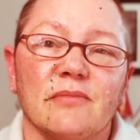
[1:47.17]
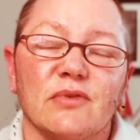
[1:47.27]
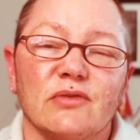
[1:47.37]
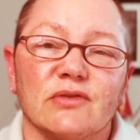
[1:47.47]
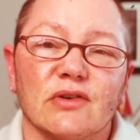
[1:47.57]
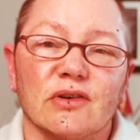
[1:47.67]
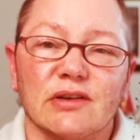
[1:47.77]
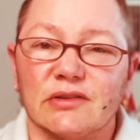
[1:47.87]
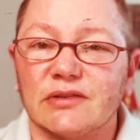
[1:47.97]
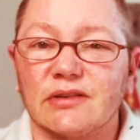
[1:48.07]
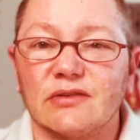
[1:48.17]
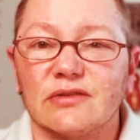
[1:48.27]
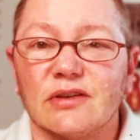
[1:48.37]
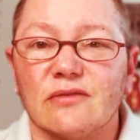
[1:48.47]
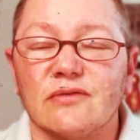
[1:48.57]
You start guilting
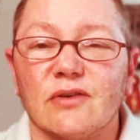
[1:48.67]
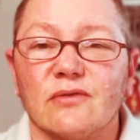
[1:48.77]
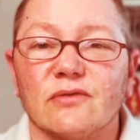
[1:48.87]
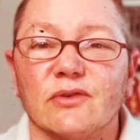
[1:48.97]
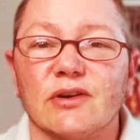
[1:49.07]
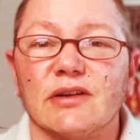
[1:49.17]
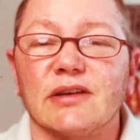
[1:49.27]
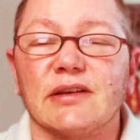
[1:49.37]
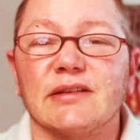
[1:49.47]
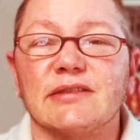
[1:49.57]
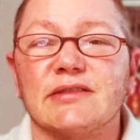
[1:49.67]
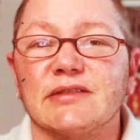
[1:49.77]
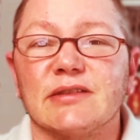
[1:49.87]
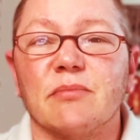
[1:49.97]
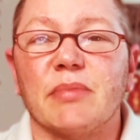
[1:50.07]
yourself over it, and it's
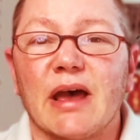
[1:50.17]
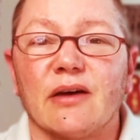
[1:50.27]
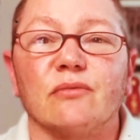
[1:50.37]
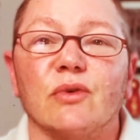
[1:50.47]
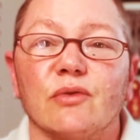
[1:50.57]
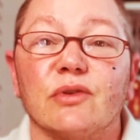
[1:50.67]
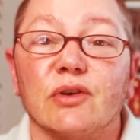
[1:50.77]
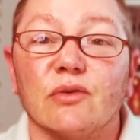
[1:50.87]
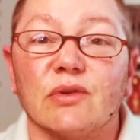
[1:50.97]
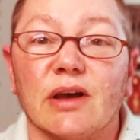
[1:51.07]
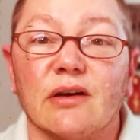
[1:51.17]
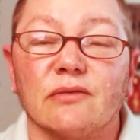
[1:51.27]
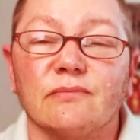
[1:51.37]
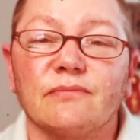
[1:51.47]
just a bad road to go down.